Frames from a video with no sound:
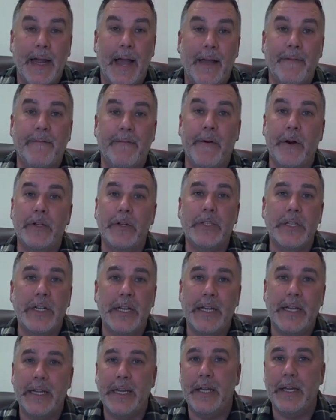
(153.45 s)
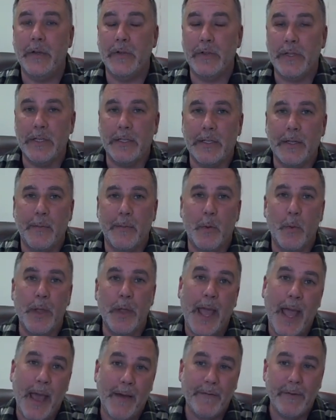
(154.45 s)
diversity and ecosystem that
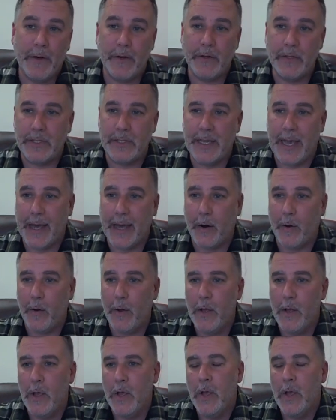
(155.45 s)
we have here in Seattle.